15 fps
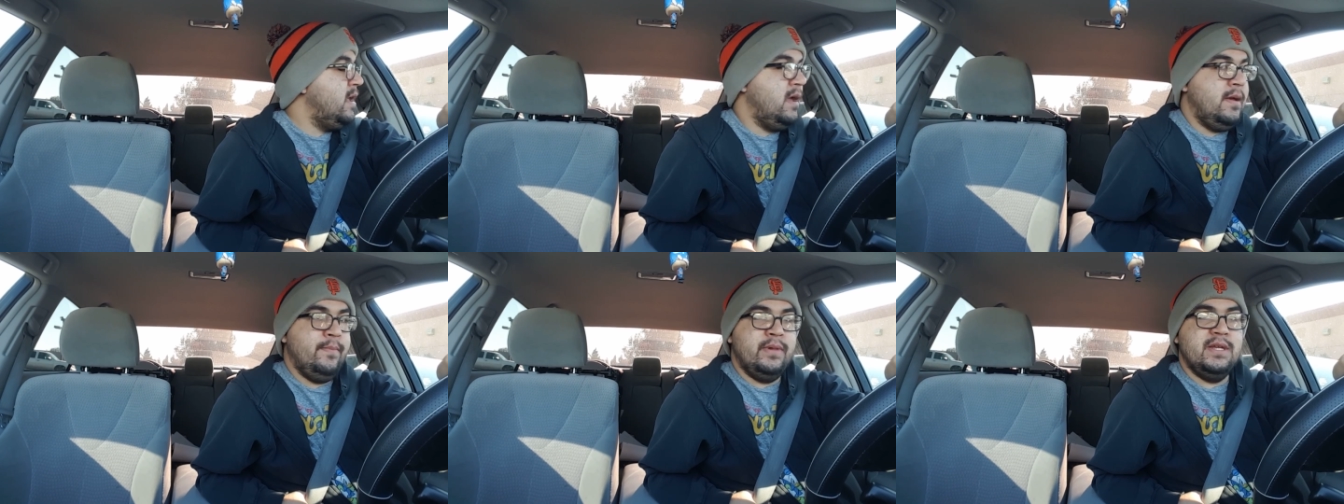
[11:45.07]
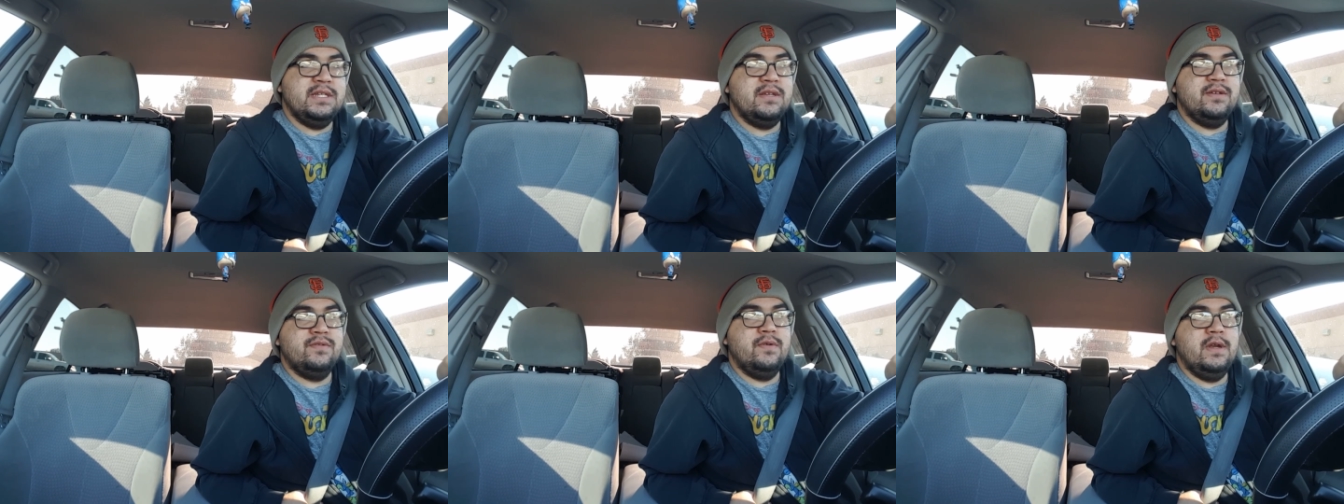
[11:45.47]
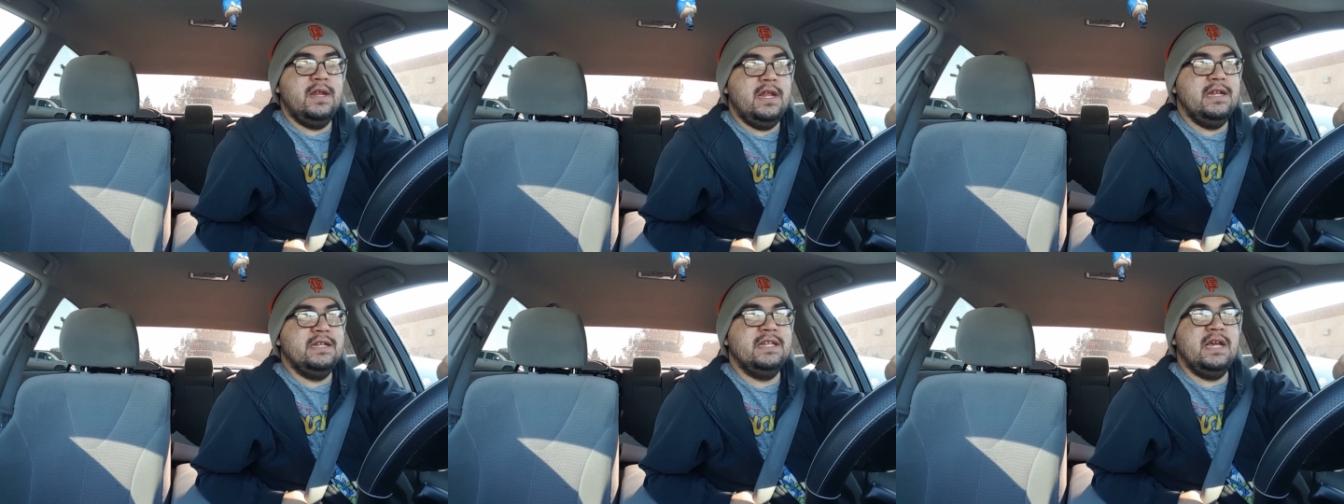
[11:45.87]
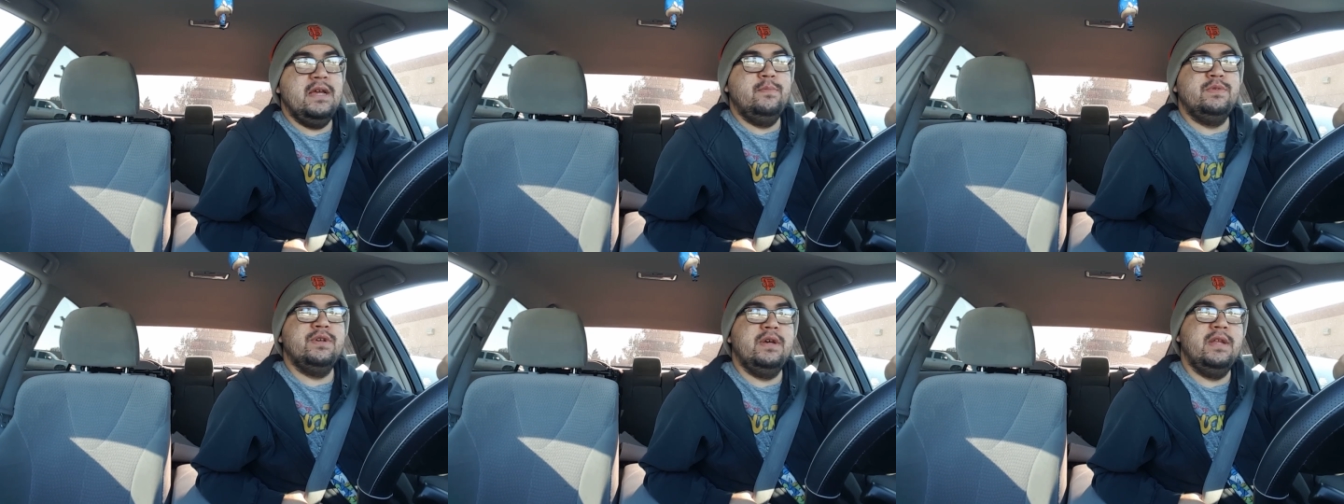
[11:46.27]
Uh, plus, I was running out of
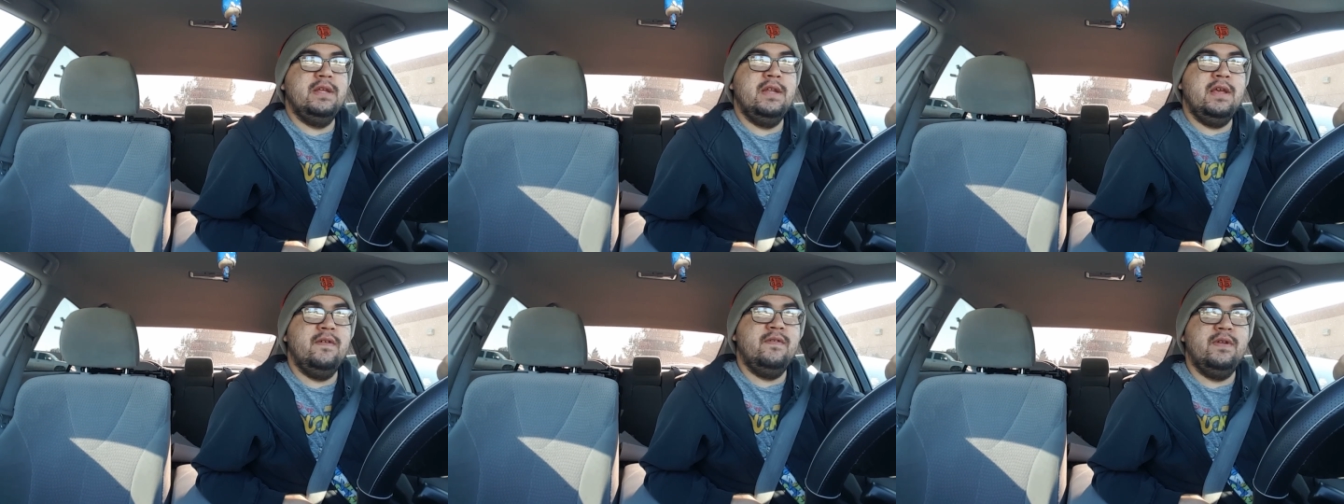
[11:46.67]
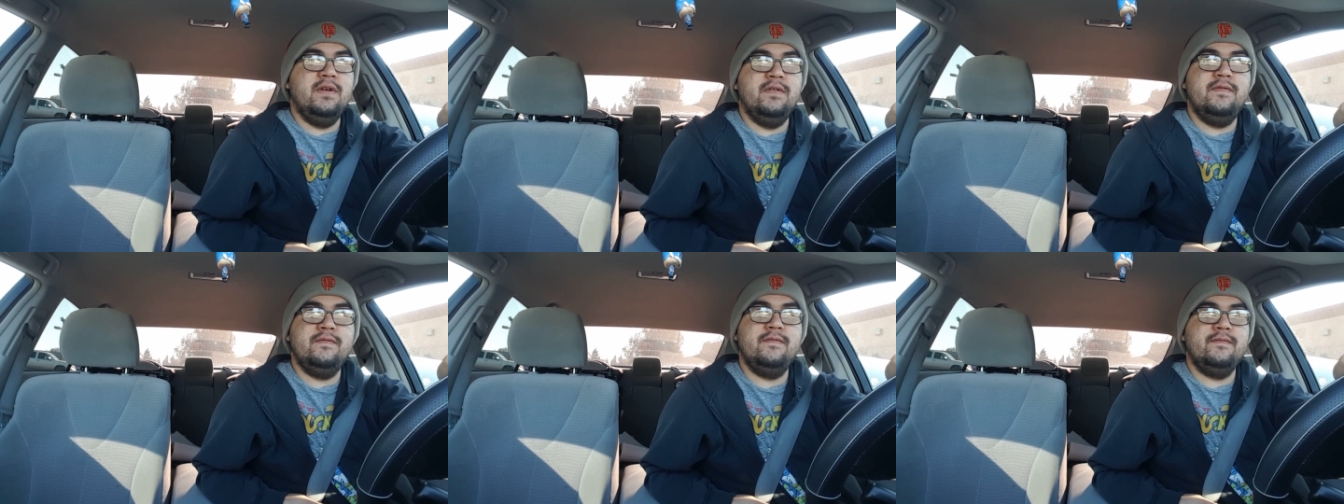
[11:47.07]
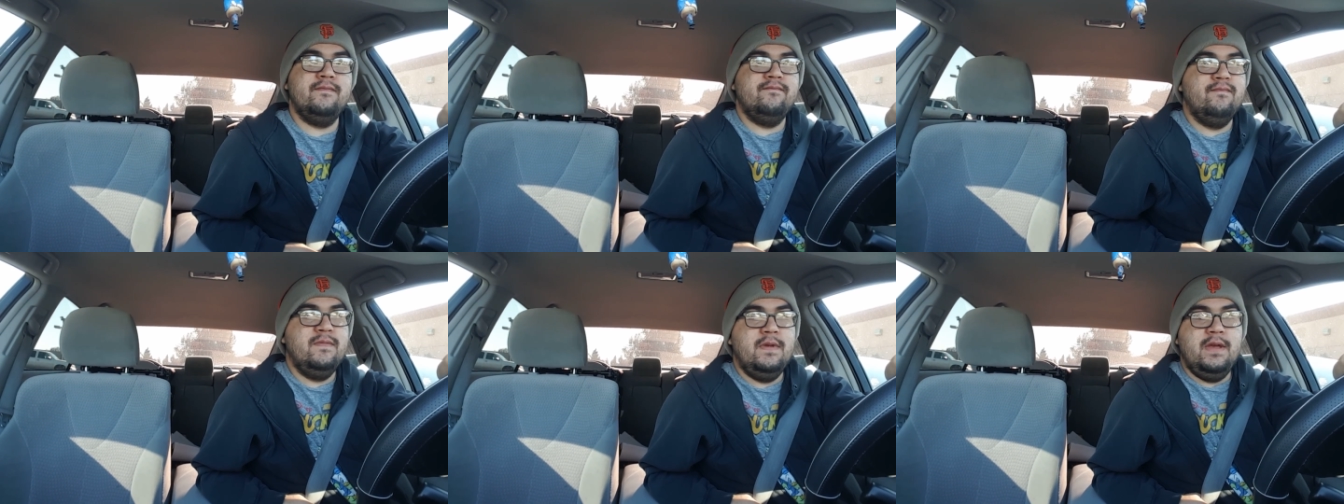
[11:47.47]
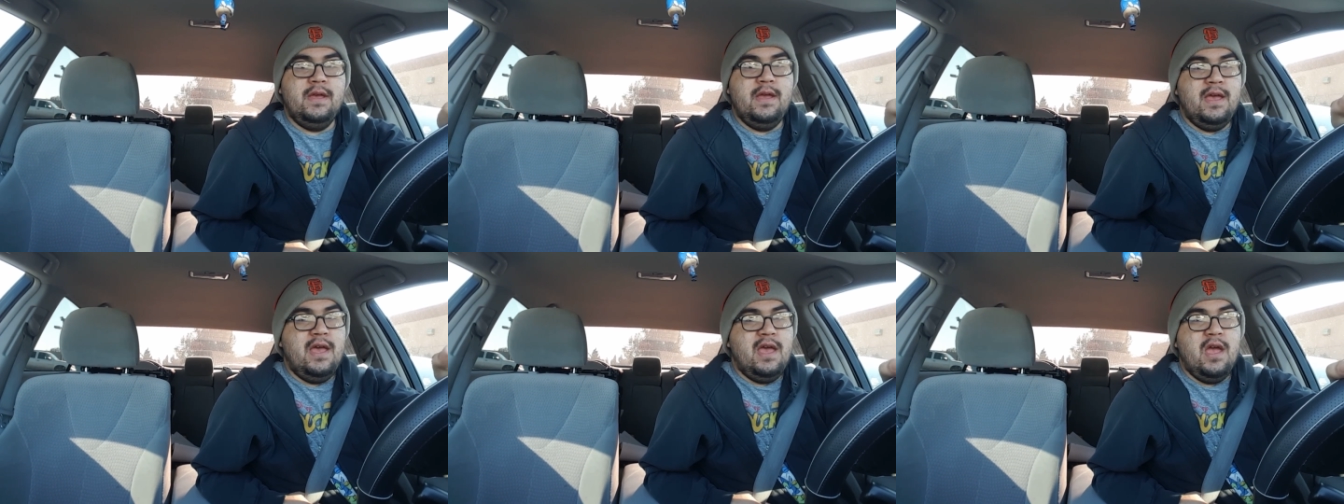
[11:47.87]
time, so I didn't have enough.
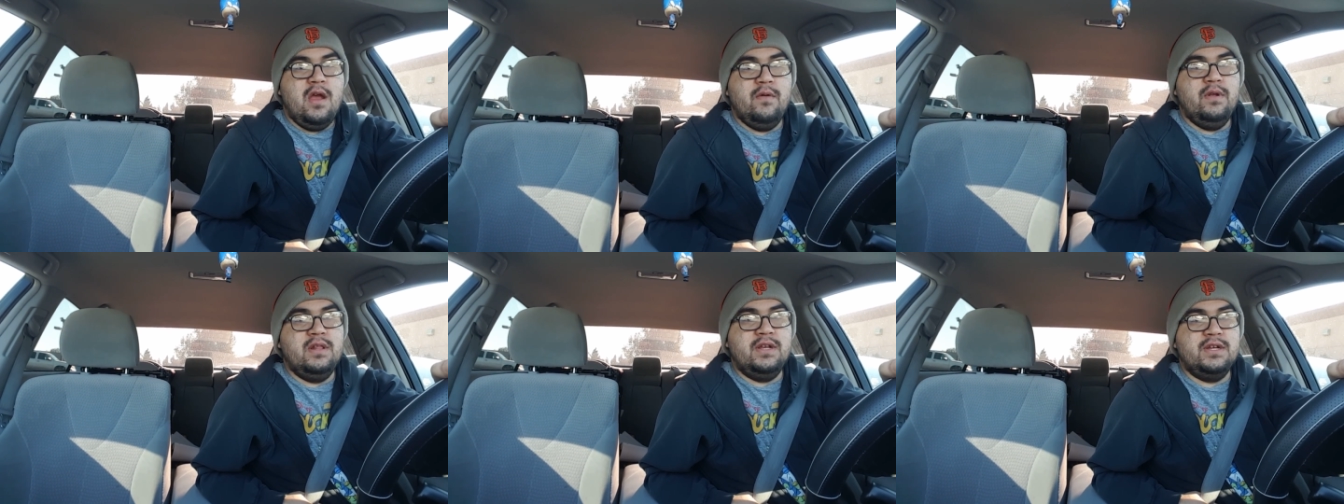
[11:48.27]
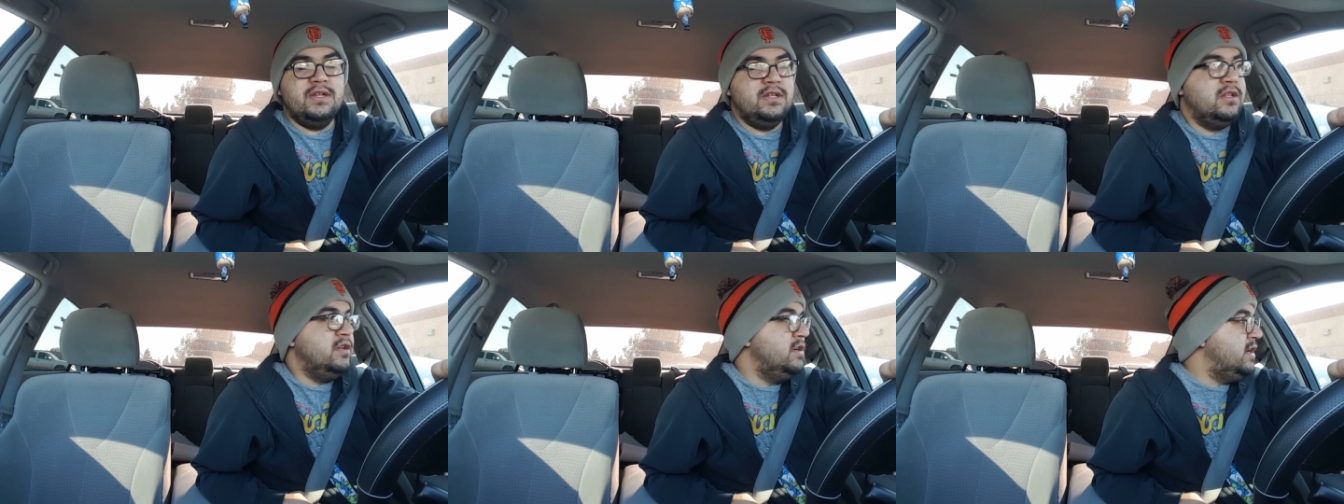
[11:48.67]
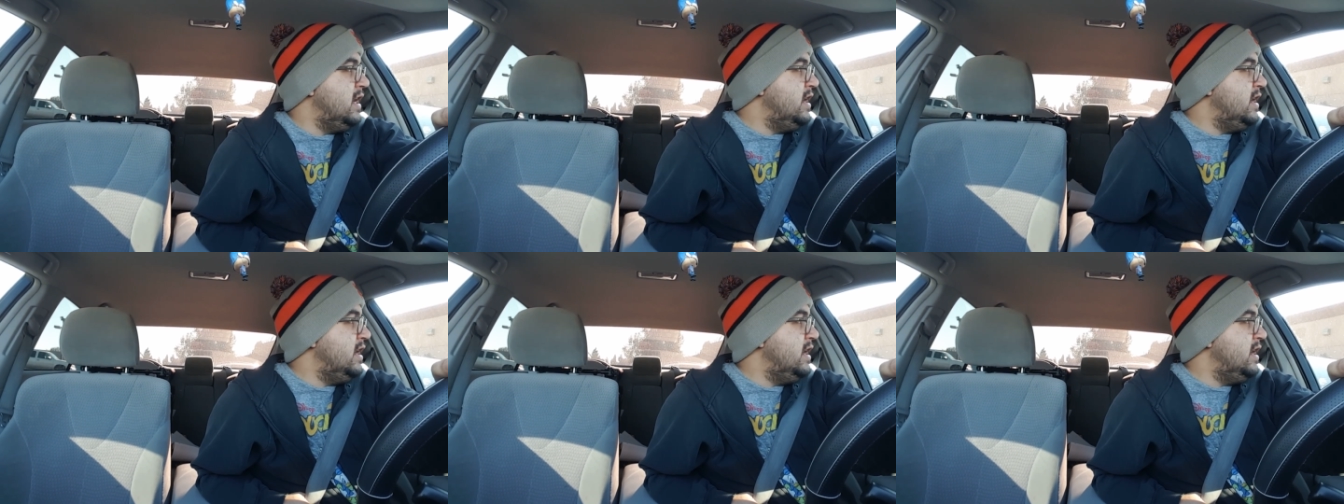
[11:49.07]
I really couldn't look